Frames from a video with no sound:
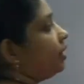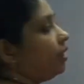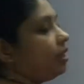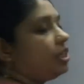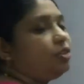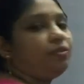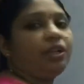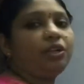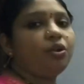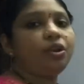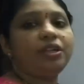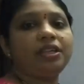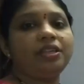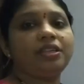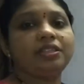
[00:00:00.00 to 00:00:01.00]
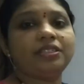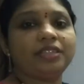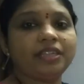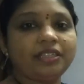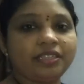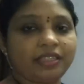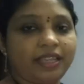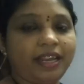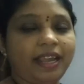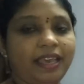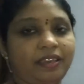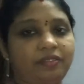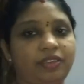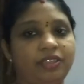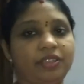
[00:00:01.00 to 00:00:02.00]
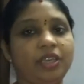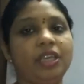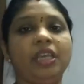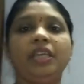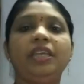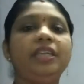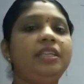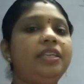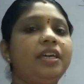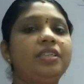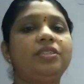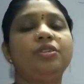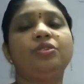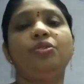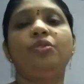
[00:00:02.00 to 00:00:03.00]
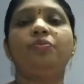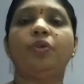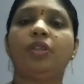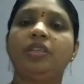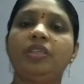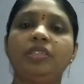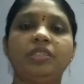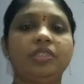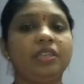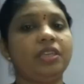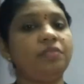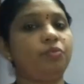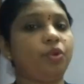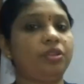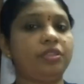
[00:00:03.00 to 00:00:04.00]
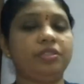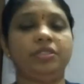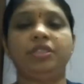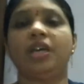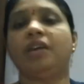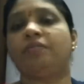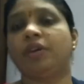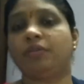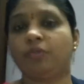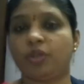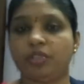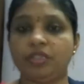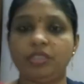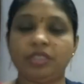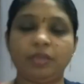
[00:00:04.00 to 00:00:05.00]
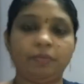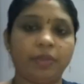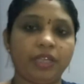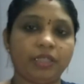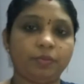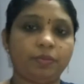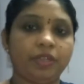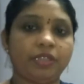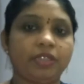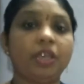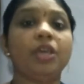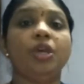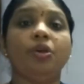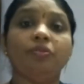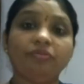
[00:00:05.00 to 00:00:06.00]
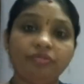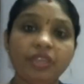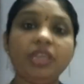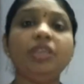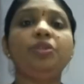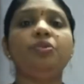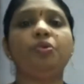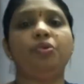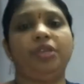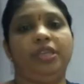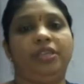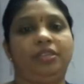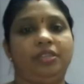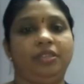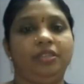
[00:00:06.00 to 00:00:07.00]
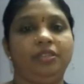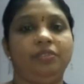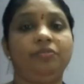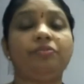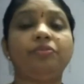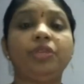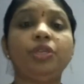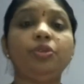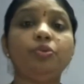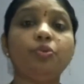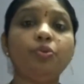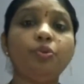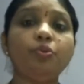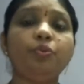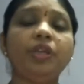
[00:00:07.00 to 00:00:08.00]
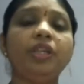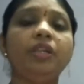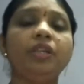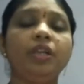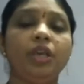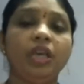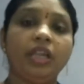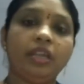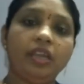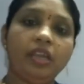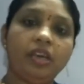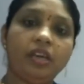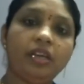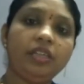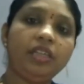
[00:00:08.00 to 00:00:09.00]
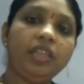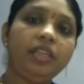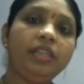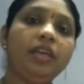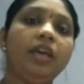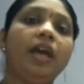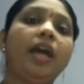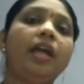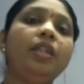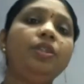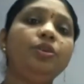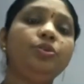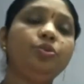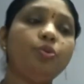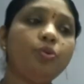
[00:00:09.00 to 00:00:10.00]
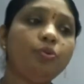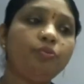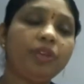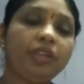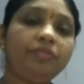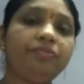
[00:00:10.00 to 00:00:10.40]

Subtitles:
It will not understand C language. It doesn't know what is C, what is Java, what is C++. We know it. You will learn it and you will